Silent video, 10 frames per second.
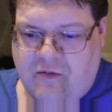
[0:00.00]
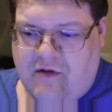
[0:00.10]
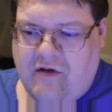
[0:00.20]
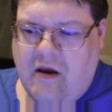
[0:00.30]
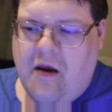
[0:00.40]

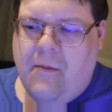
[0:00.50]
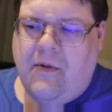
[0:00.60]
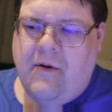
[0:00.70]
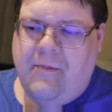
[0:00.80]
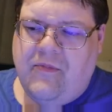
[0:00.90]
was,
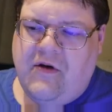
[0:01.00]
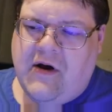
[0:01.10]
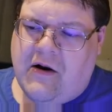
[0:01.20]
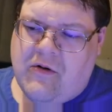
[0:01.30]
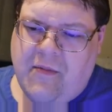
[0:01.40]
but you
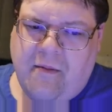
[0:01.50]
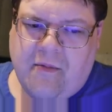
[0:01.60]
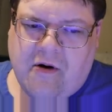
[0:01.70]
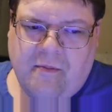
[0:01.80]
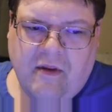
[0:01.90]
got to
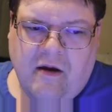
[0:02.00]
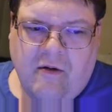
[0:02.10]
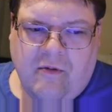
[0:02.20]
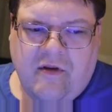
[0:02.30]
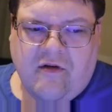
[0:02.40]
remember
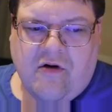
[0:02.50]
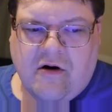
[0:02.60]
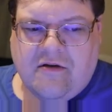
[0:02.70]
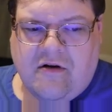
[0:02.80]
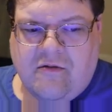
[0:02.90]
when this
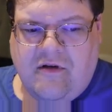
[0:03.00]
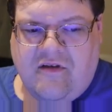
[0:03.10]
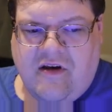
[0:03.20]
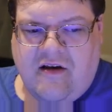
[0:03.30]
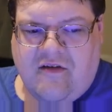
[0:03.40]
card literally
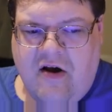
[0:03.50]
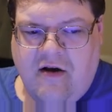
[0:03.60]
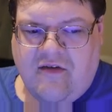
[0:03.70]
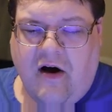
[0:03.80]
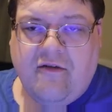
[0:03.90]
says
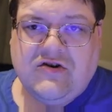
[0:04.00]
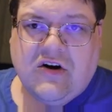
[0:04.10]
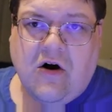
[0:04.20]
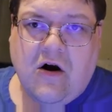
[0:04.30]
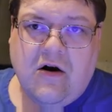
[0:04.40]
salvage a
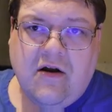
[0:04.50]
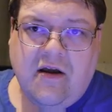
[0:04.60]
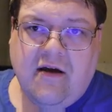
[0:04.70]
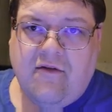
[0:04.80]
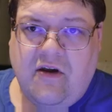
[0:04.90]

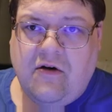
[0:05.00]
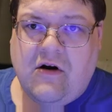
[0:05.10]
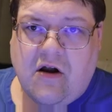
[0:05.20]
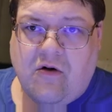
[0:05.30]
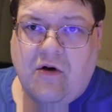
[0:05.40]
card, give a
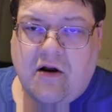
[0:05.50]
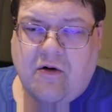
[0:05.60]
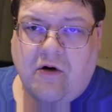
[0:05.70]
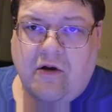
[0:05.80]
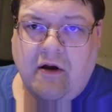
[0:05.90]
unit a
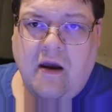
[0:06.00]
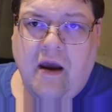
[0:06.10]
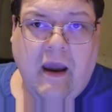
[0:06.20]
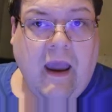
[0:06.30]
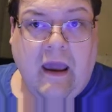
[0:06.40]
critical,
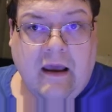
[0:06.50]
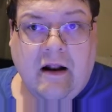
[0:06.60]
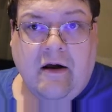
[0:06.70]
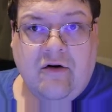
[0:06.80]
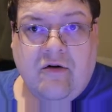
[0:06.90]
and get
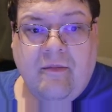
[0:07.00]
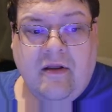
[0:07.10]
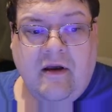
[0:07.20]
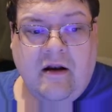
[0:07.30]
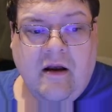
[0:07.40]
100
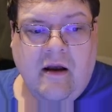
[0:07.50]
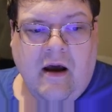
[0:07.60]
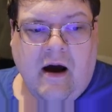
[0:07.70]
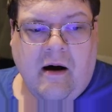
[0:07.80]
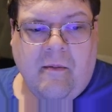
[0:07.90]
million.
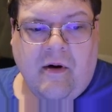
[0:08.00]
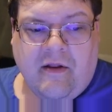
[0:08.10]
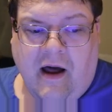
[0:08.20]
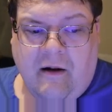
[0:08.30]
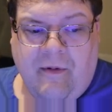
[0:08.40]
A
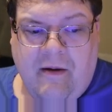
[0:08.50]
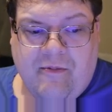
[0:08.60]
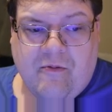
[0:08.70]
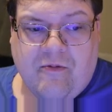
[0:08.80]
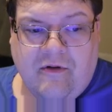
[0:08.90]
lot of
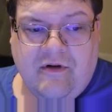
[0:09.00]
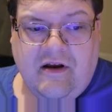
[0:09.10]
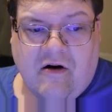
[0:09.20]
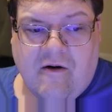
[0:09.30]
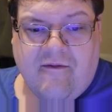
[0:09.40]
people
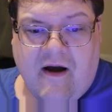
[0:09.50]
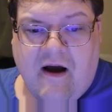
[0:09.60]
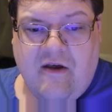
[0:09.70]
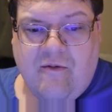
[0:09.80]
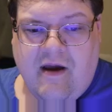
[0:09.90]
really are
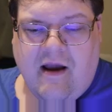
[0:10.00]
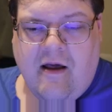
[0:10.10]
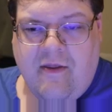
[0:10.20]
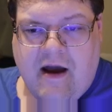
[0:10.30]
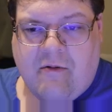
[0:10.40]
valuing
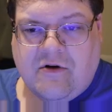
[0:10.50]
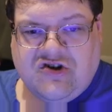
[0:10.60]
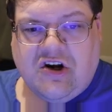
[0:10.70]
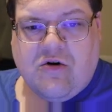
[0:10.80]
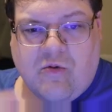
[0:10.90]
that
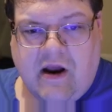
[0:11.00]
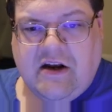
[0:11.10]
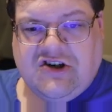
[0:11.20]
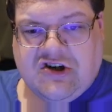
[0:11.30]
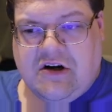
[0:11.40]

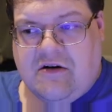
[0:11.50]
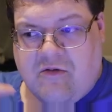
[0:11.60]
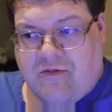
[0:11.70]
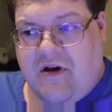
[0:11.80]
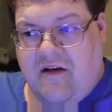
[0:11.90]
regeneration
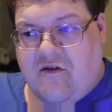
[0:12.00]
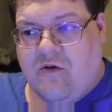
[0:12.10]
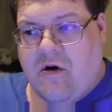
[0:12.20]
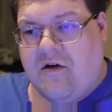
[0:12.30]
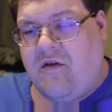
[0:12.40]

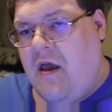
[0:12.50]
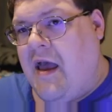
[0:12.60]
resource